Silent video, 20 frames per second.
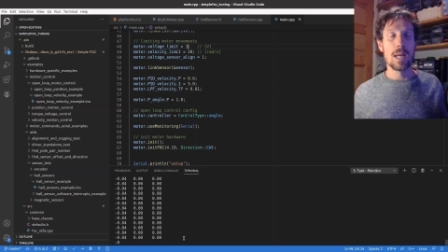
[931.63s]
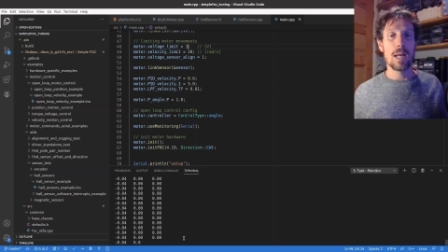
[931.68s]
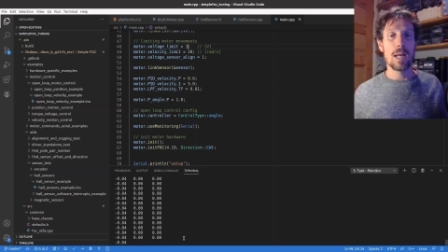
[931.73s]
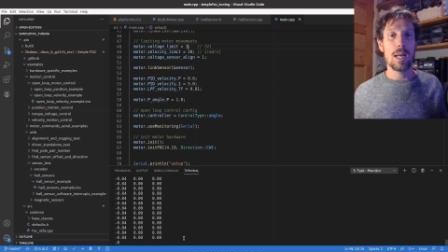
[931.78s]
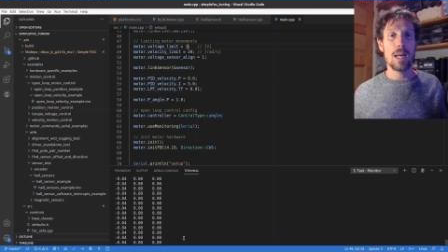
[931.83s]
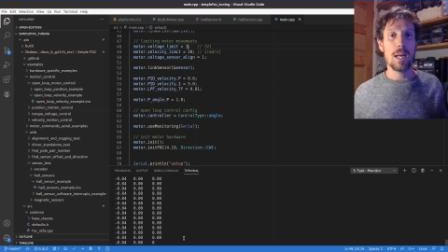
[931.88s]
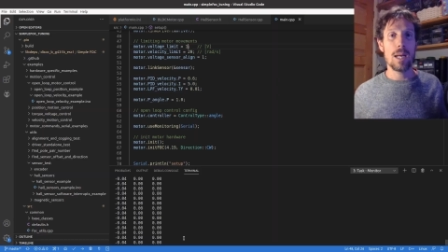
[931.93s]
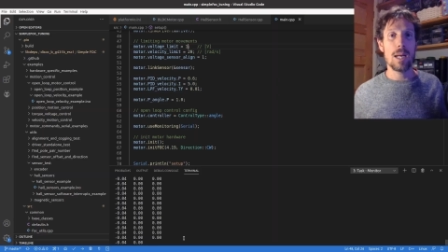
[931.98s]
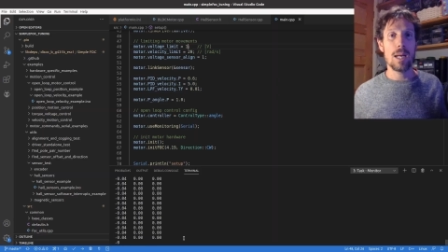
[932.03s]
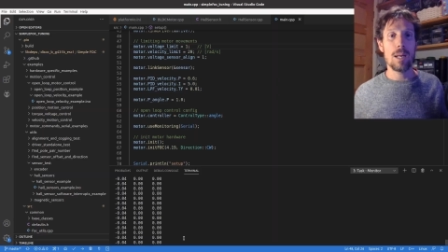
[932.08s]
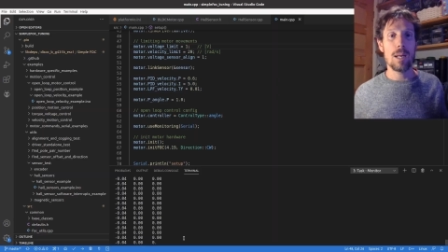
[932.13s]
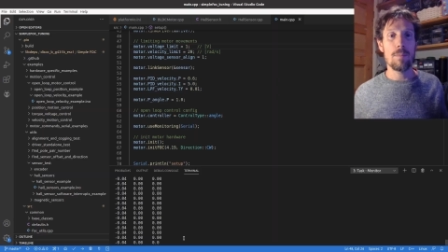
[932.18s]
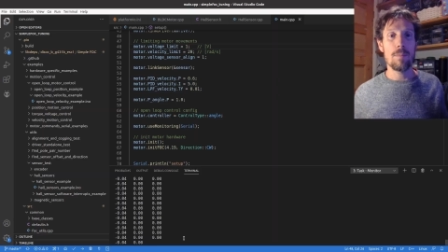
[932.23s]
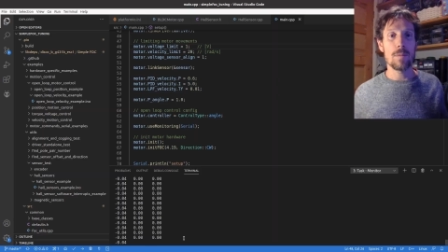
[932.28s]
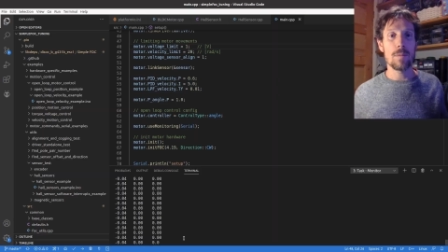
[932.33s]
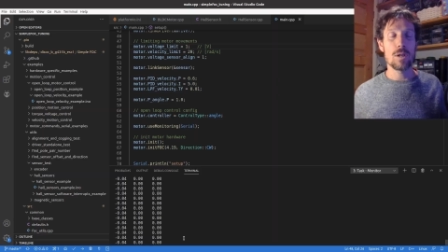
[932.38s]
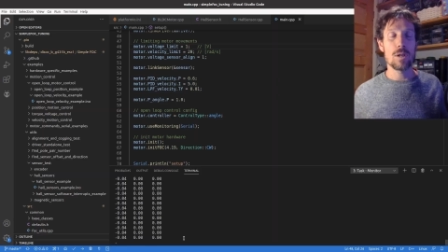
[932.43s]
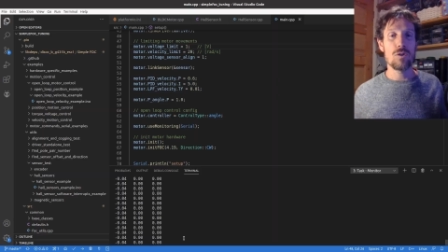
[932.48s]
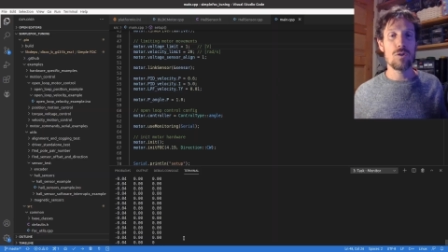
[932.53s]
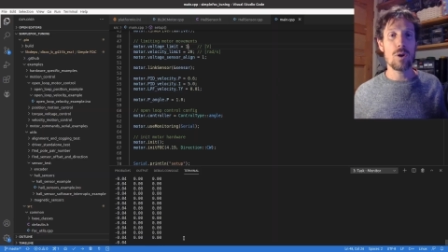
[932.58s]
um,
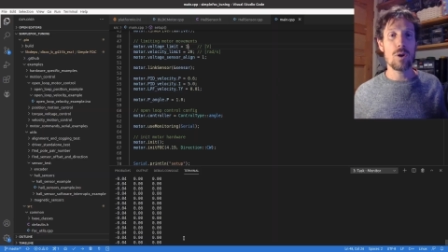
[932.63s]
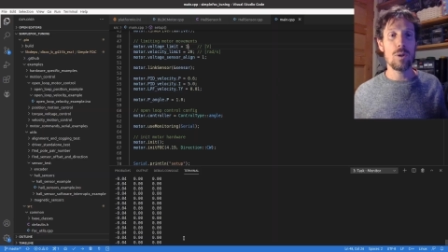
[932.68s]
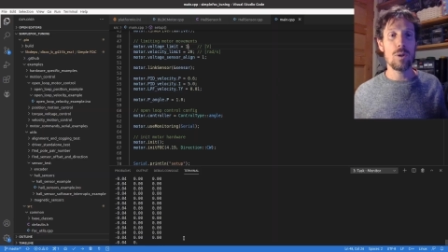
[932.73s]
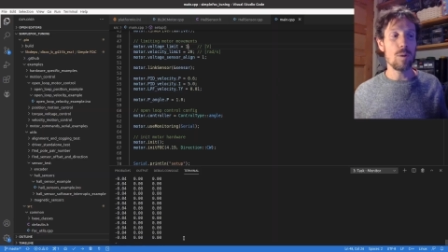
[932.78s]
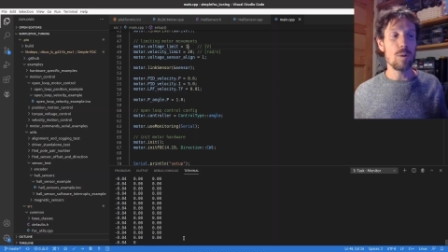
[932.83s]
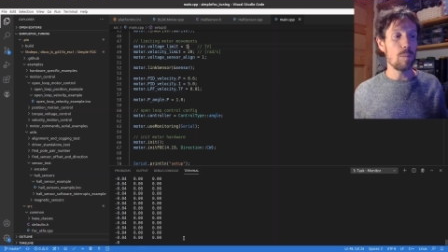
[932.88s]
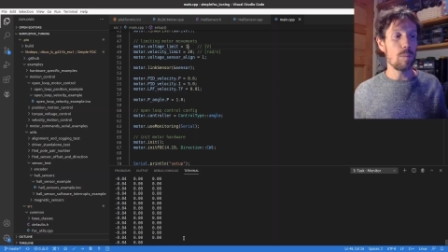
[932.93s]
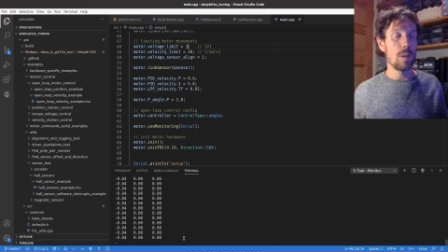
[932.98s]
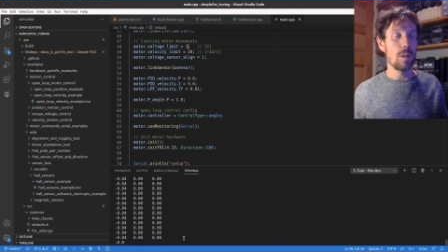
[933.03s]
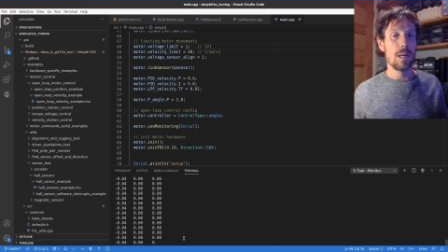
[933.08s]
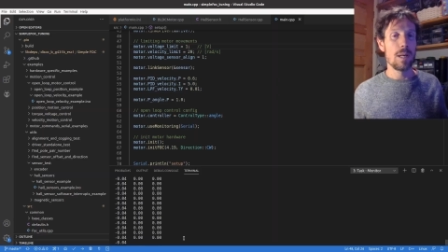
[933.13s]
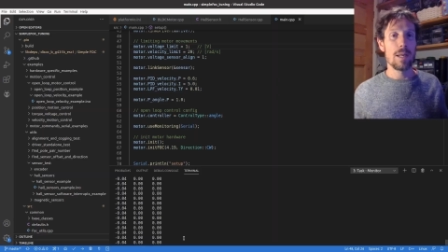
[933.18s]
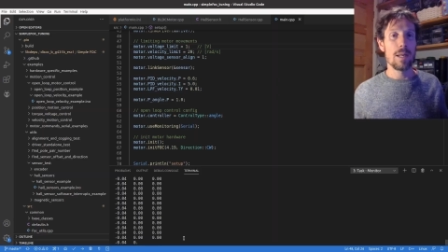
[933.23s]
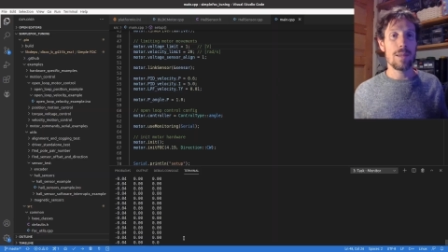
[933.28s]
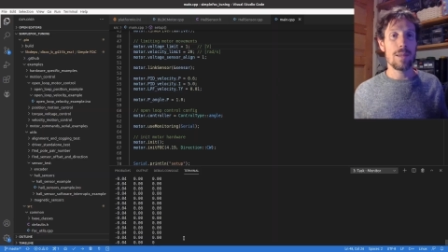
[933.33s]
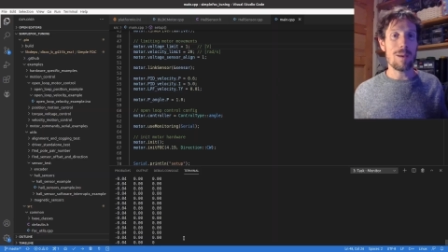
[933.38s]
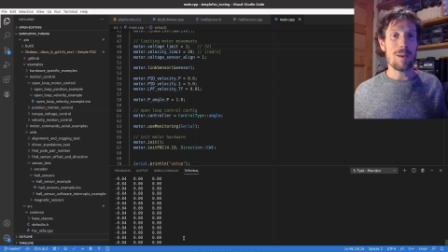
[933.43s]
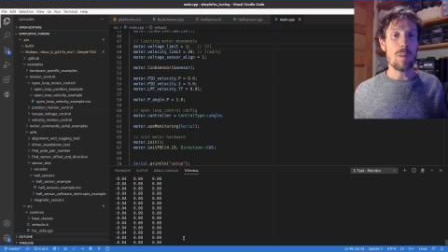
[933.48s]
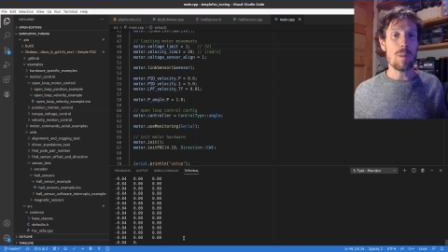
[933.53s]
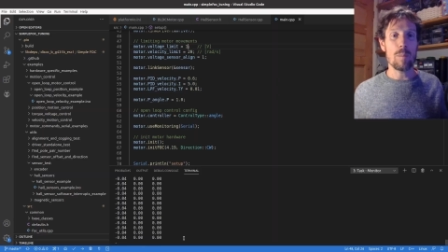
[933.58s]
control loop
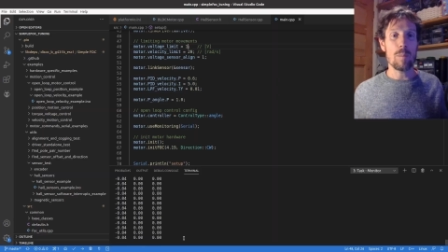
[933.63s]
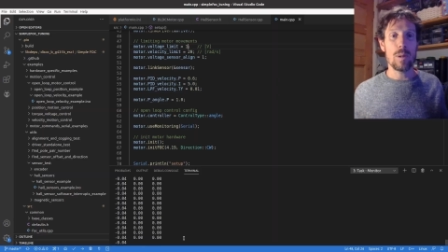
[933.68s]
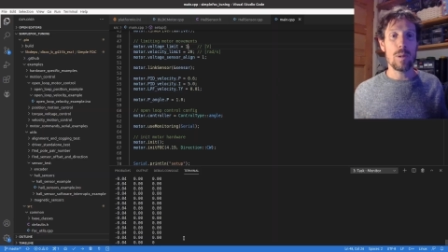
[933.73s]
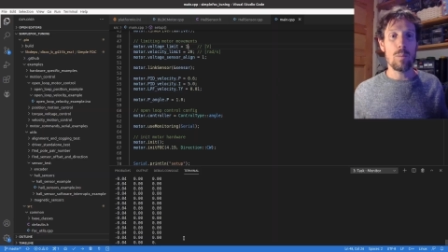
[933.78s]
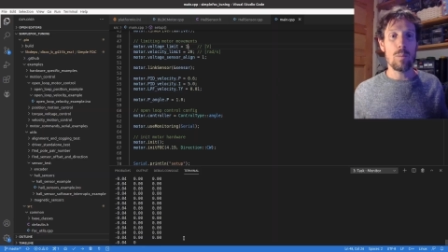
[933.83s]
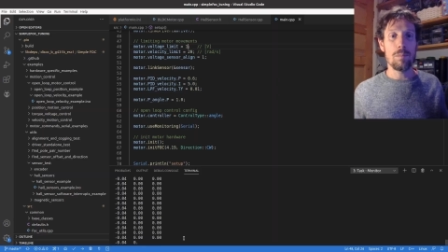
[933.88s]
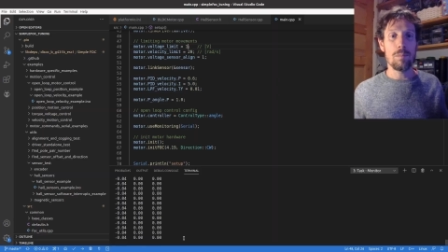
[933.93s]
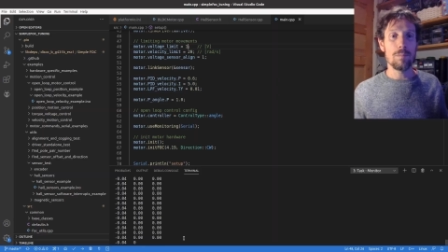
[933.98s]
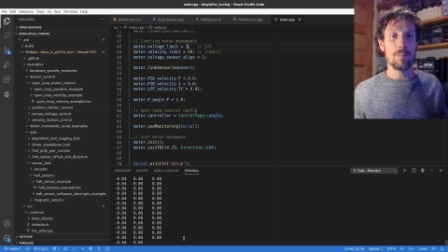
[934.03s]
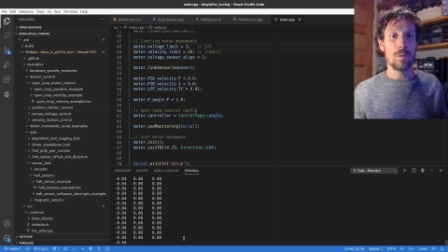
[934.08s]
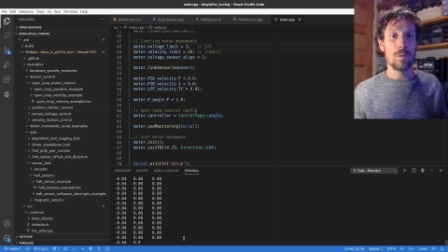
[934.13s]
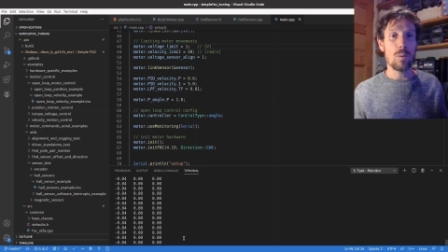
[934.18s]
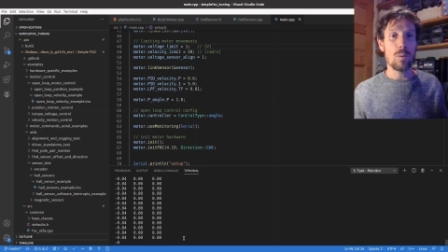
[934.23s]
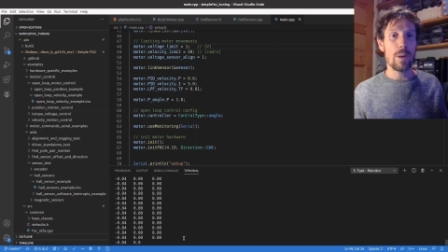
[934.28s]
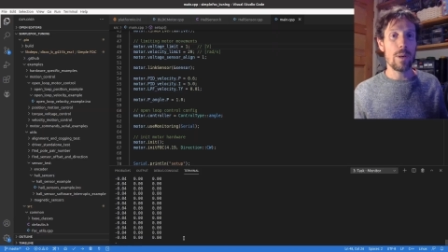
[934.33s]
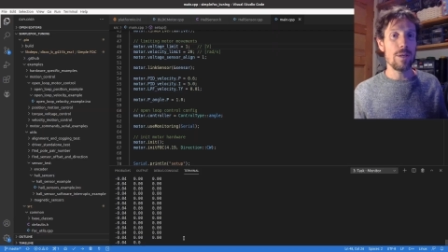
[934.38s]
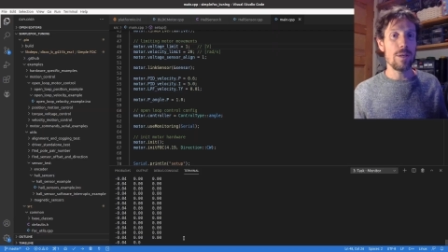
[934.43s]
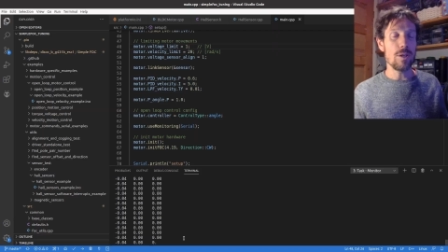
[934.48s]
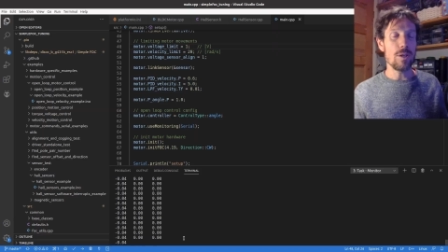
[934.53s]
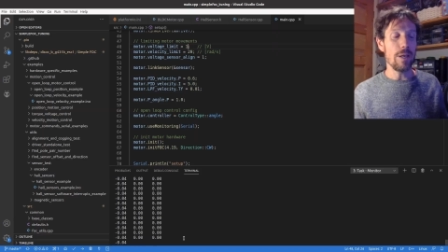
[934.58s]
that might be the way
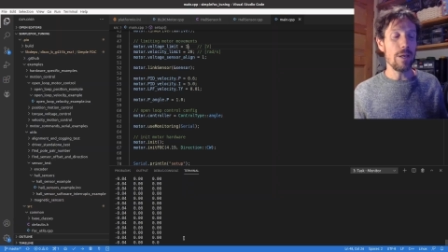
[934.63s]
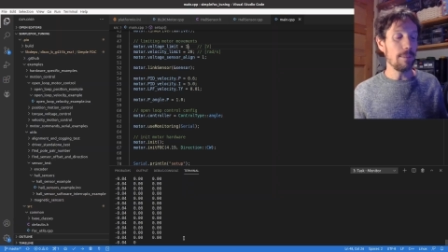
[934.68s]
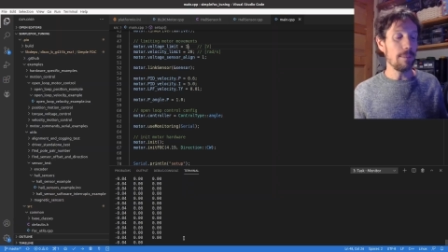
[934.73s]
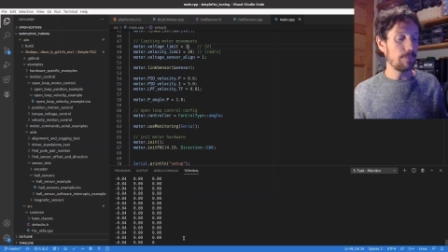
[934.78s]
you do it